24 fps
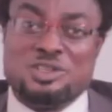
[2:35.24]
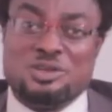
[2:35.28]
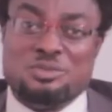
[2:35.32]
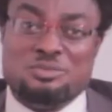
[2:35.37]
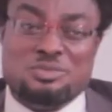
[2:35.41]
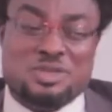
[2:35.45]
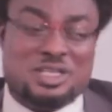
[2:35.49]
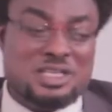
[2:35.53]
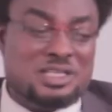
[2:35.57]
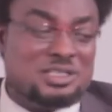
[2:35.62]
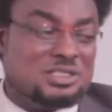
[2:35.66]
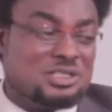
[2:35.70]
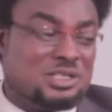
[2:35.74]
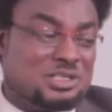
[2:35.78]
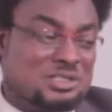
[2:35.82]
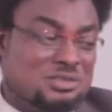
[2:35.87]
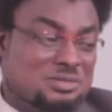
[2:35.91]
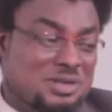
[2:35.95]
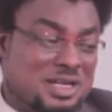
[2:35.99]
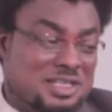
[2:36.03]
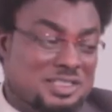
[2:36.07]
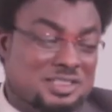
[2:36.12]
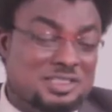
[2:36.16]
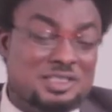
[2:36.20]
not mean just
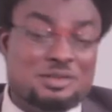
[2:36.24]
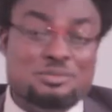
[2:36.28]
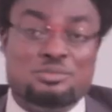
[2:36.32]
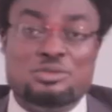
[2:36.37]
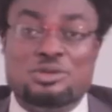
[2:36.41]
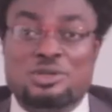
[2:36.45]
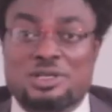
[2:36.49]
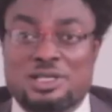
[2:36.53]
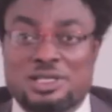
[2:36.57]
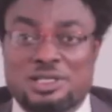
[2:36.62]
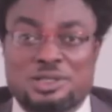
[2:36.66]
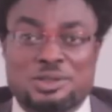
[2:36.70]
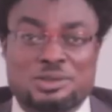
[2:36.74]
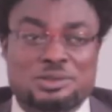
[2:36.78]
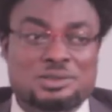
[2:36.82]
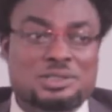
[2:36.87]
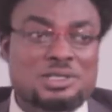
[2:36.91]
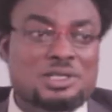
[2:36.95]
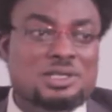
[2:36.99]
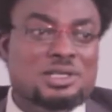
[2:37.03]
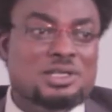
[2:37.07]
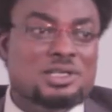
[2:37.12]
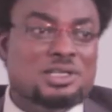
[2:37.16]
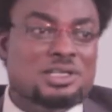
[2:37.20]
writing a book alone. Mm
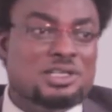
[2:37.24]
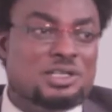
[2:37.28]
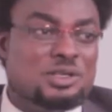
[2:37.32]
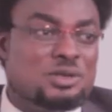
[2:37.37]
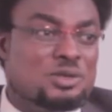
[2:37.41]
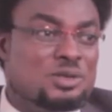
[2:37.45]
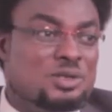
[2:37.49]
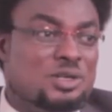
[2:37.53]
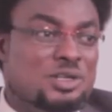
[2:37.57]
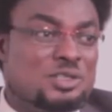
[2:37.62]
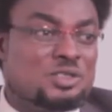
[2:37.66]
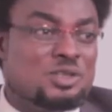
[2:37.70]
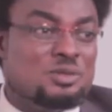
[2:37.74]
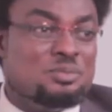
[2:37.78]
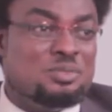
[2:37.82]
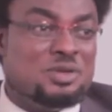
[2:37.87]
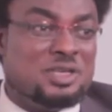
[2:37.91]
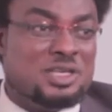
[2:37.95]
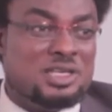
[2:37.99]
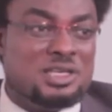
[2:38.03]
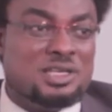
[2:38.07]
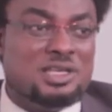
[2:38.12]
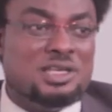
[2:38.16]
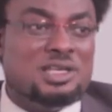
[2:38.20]
-hmm. It could also
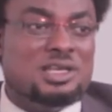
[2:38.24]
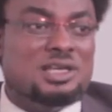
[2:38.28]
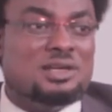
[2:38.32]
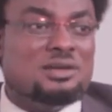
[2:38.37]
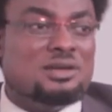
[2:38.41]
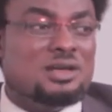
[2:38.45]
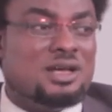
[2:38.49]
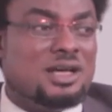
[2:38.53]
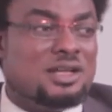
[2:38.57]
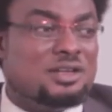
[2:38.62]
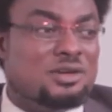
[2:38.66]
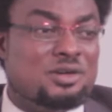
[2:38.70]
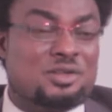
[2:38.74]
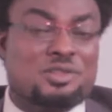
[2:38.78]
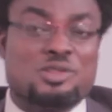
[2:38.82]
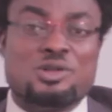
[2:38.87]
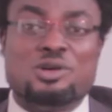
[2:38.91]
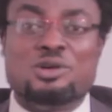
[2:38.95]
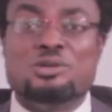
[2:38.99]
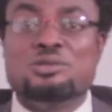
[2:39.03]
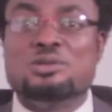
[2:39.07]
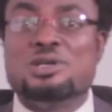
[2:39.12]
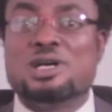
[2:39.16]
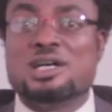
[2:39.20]
be an
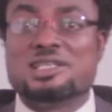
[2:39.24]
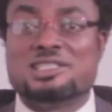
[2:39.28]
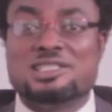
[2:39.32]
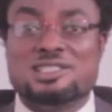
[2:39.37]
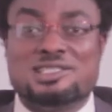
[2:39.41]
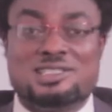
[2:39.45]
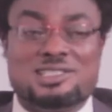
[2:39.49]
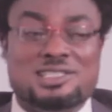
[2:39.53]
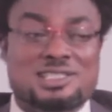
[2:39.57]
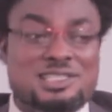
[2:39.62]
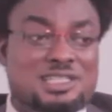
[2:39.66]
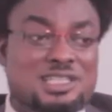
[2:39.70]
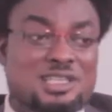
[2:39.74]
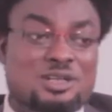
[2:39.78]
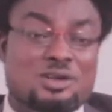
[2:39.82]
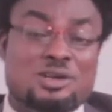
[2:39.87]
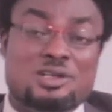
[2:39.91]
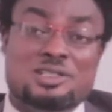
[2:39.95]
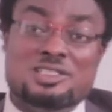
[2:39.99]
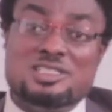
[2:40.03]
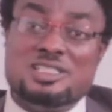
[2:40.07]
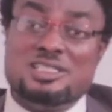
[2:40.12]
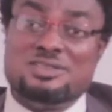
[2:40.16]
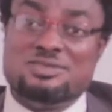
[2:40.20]
author who has a CD
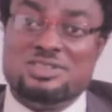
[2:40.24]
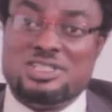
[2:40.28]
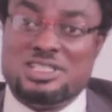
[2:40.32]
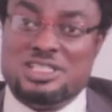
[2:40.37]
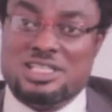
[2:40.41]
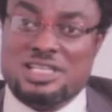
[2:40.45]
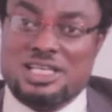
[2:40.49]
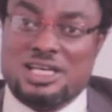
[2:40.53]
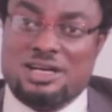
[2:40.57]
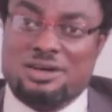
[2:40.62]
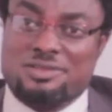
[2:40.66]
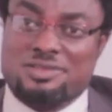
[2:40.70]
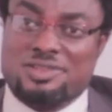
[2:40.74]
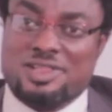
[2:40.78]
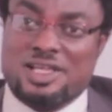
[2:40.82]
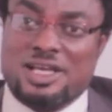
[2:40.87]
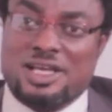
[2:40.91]
or a DVD yeah. out yeah.